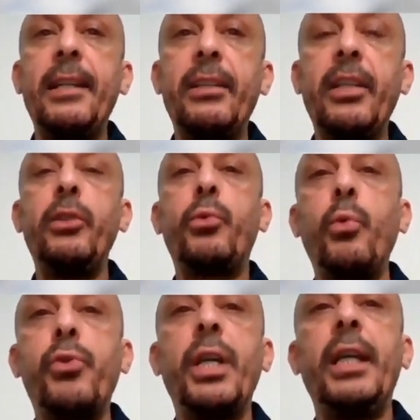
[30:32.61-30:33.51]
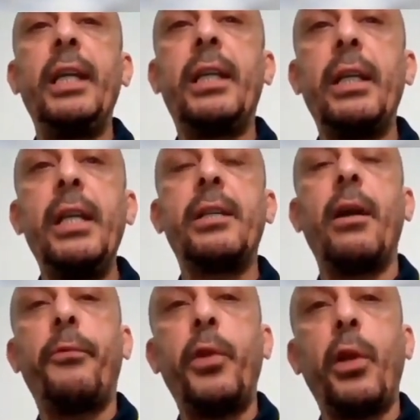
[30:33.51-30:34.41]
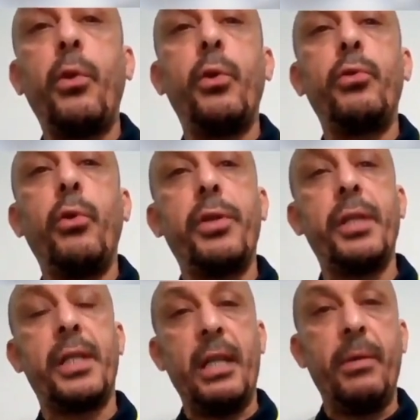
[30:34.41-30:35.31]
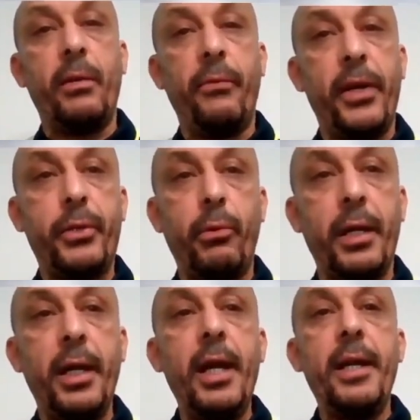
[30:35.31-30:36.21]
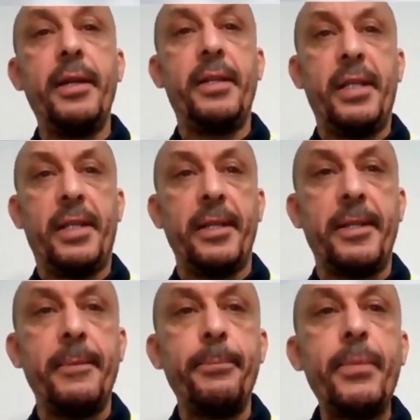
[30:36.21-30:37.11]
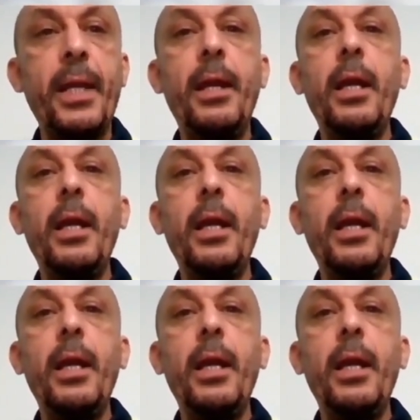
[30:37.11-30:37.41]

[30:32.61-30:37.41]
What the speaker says: secondary to the increase afterload or systemic vascular resistance.